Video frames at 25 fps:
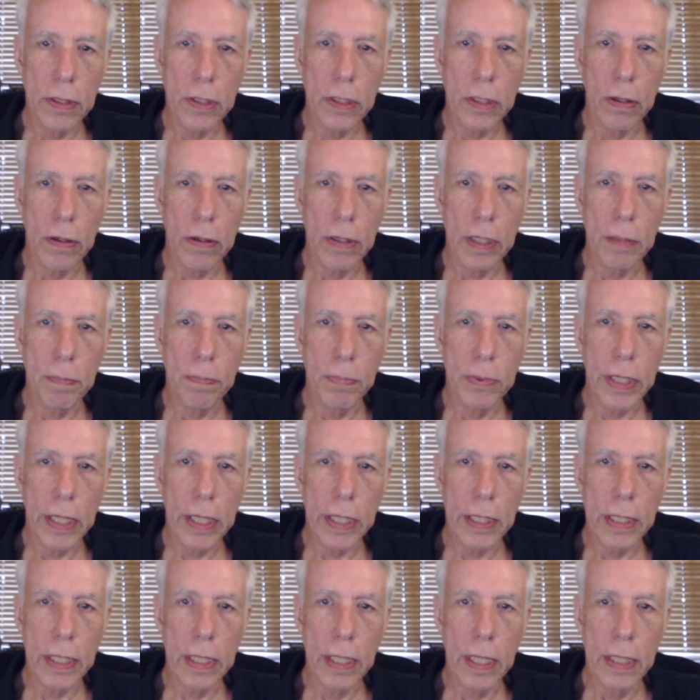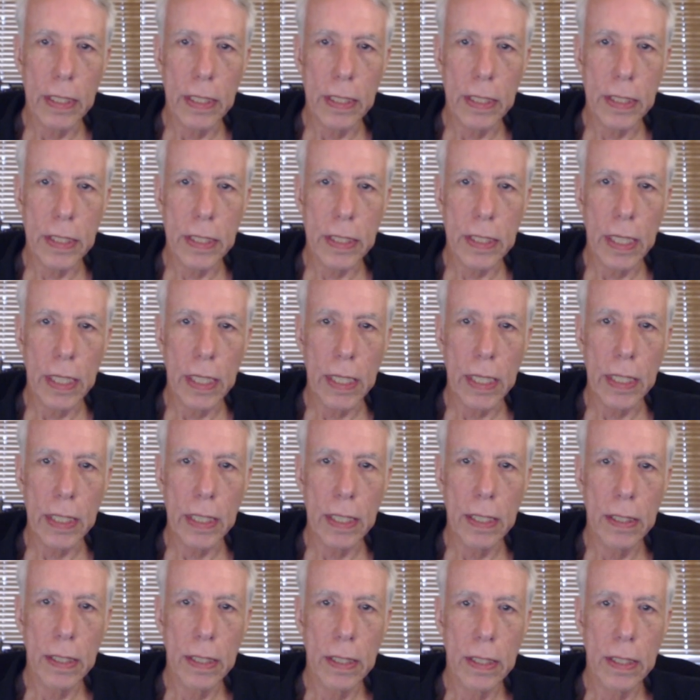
is already protected on this side.